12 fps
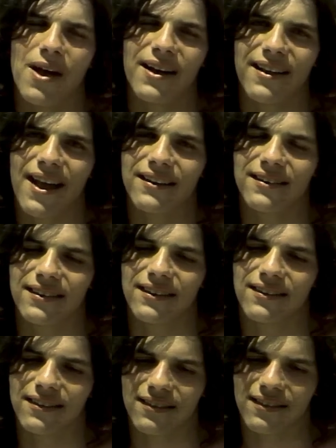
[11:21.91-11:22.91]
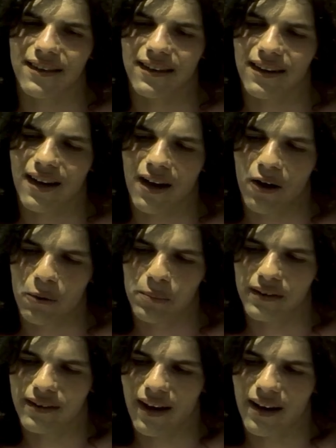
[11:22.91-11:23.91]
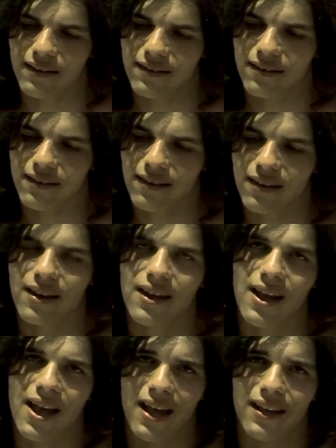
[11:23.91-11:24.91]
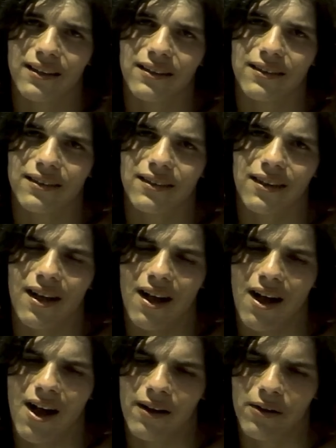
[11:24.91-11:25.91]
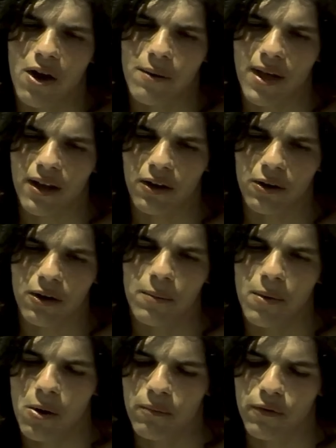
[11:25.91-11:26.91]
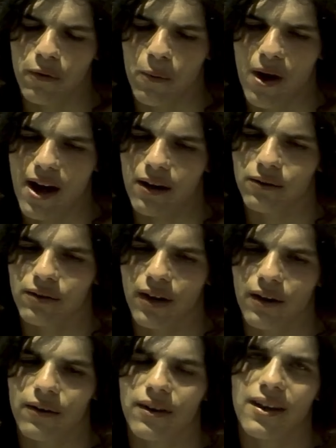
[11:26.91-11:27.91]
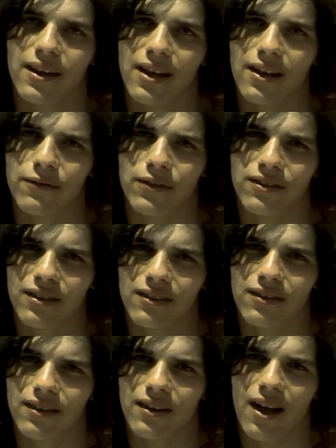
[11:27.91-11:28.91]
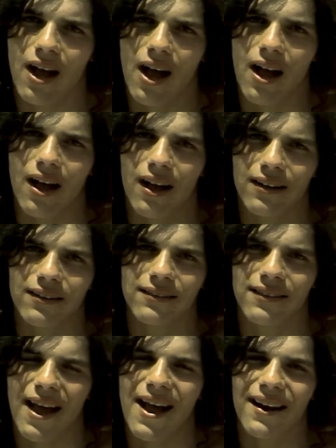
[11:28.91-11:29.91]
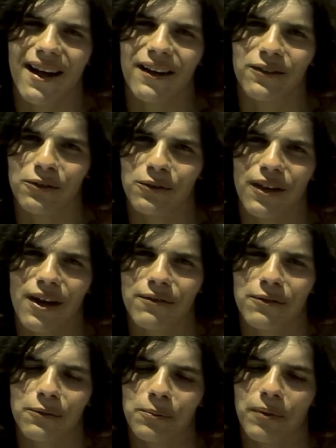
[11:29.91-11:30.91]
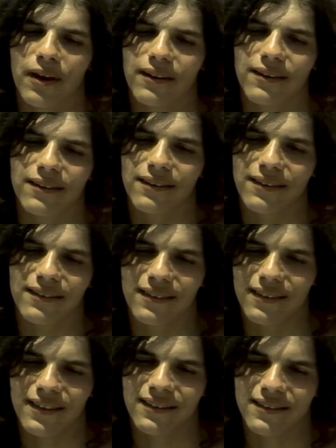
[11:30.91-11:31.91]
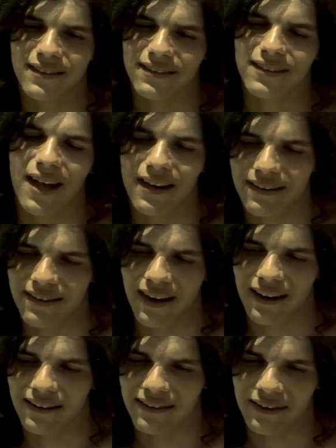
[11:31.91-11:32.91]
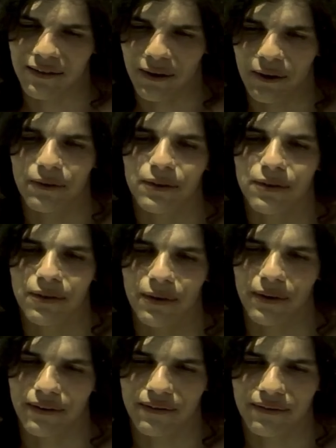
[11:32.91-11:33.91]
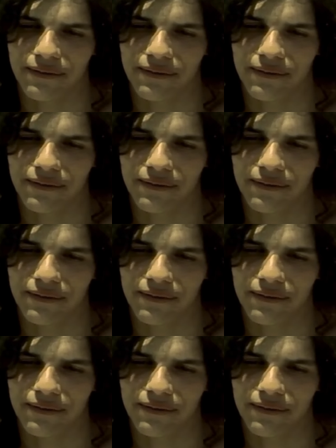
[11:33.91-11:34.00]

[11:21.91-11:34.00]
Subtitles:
my dad sees this thing, I hope he does. And I know I'm not going to come home for a while, so if he sees it, Dad, I do love you, but it's just got to change. That's all there is to it.